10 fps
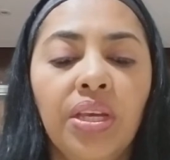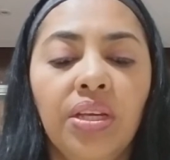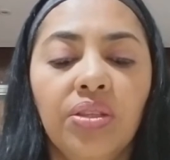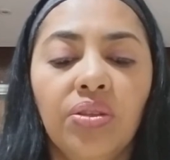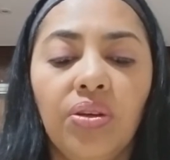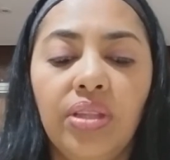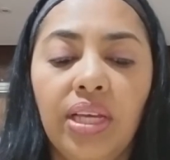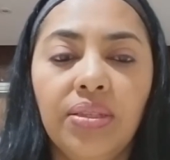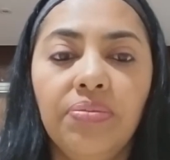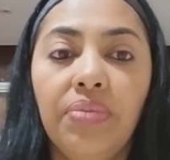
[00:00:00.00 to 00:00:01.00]
So
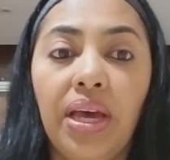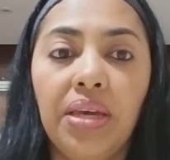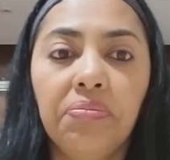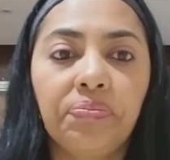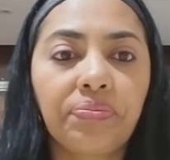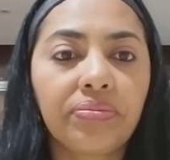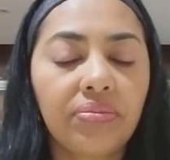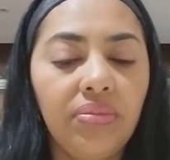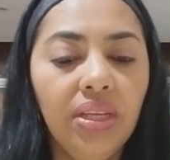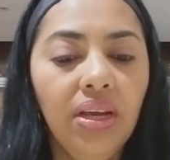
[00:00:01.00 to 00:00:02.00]
that's my
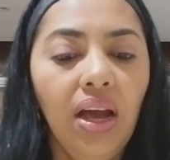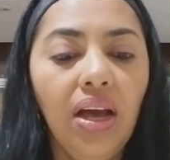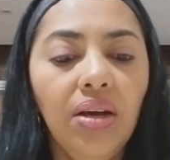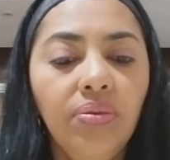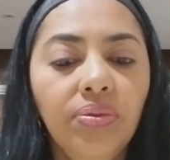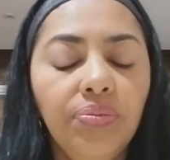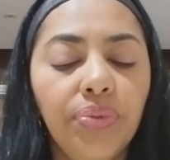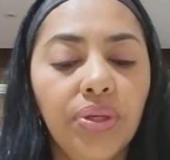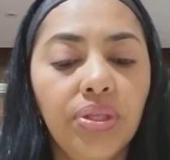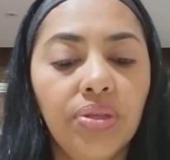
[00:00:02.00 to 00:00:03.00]
own
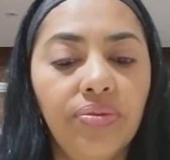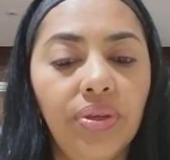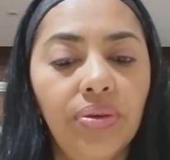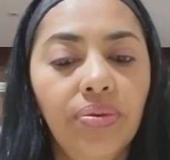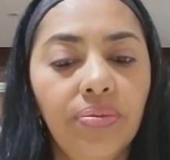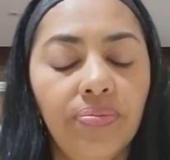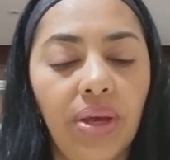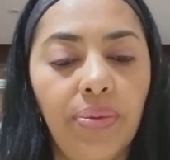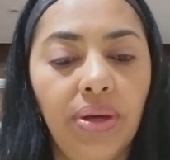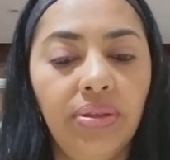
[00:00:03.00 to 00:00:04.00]
point of view
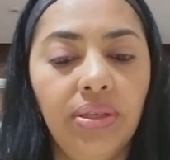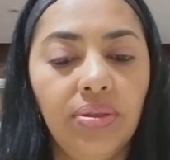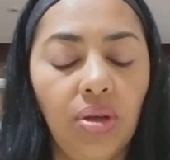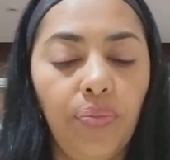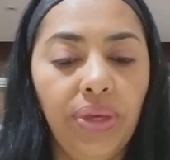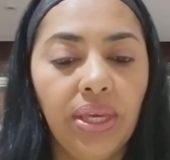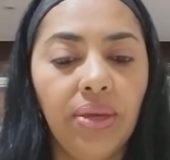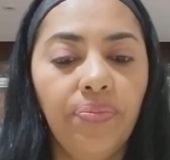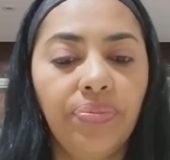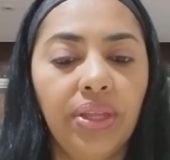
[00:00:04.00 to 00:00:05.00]
about this
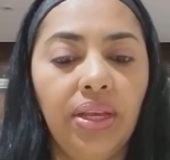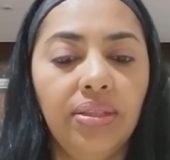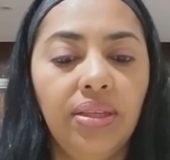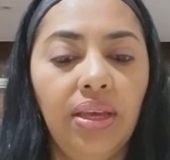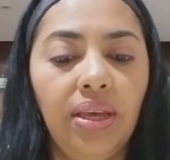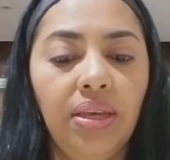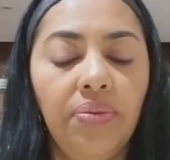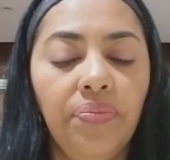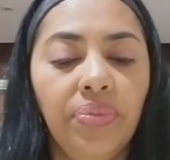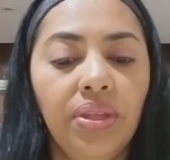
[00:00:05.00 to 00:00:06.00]
topic. As I
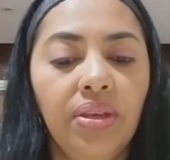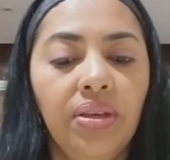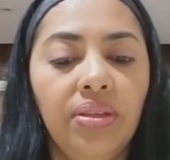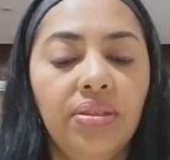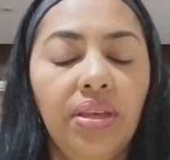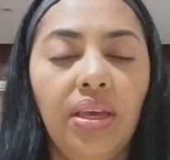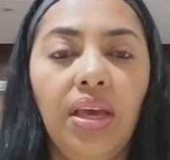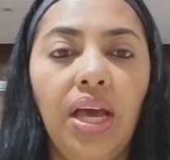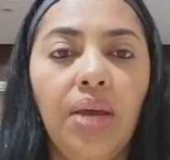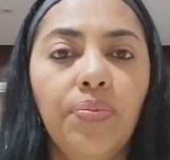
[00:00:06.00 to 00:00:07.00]
say,
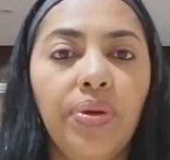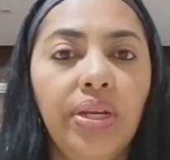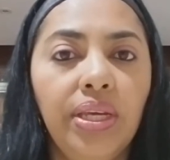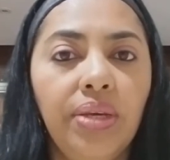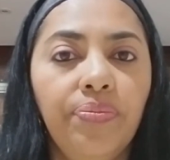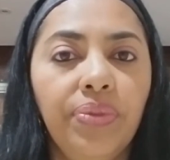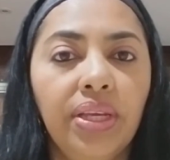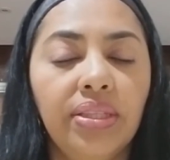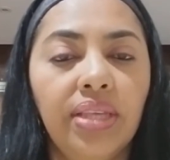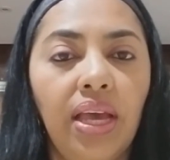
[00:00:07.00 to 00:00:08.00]
I'm really
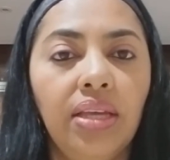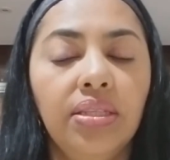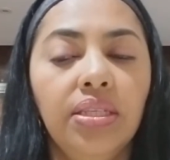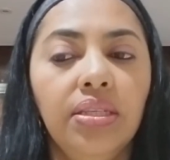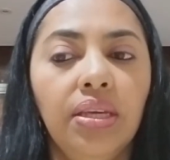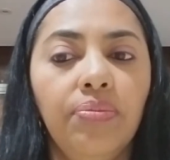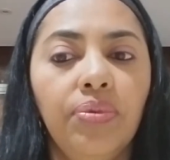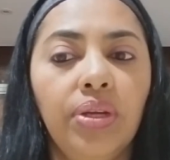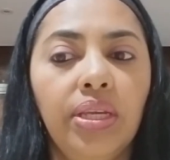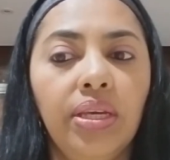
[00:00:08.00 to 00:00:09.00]

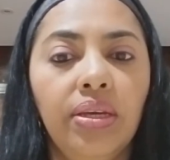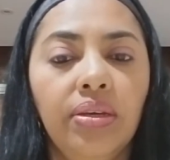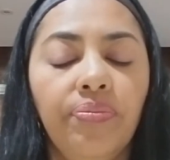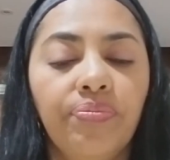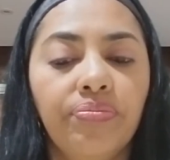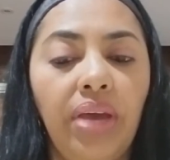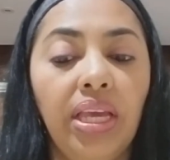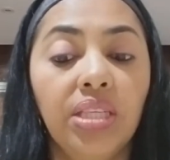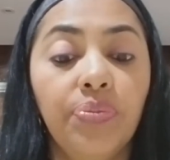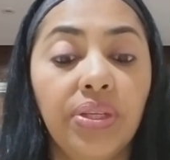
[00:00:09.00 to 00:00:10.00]
excited. My
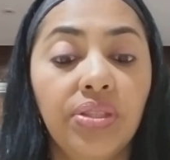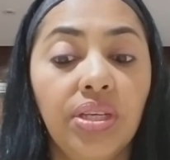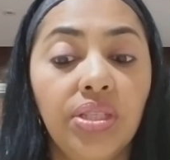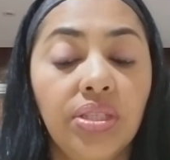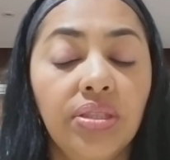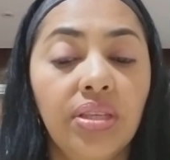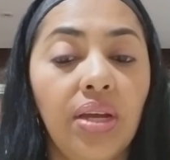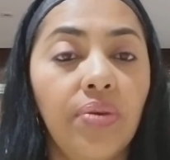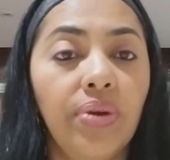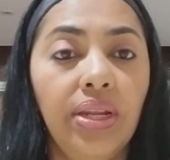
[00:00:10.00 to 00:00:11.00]
expectations
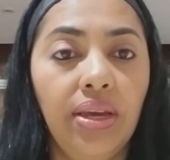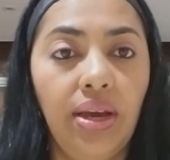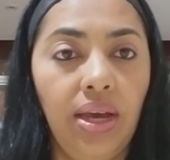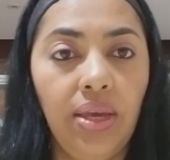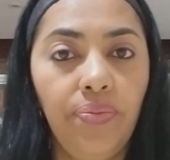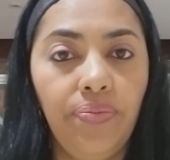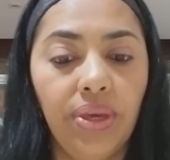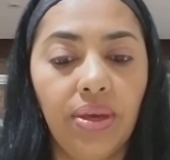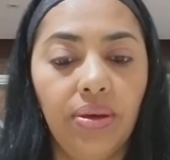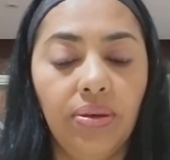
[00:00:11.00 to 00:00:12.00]
are really high,
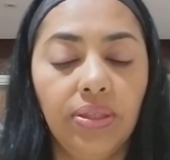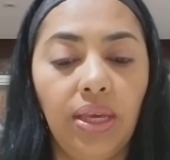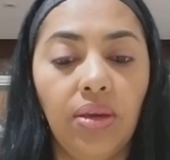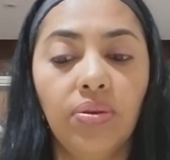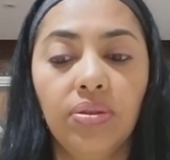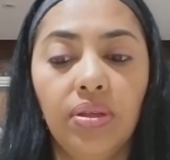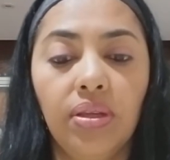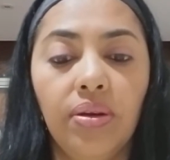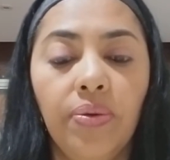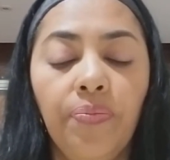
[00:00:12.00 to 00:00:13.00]
because I consider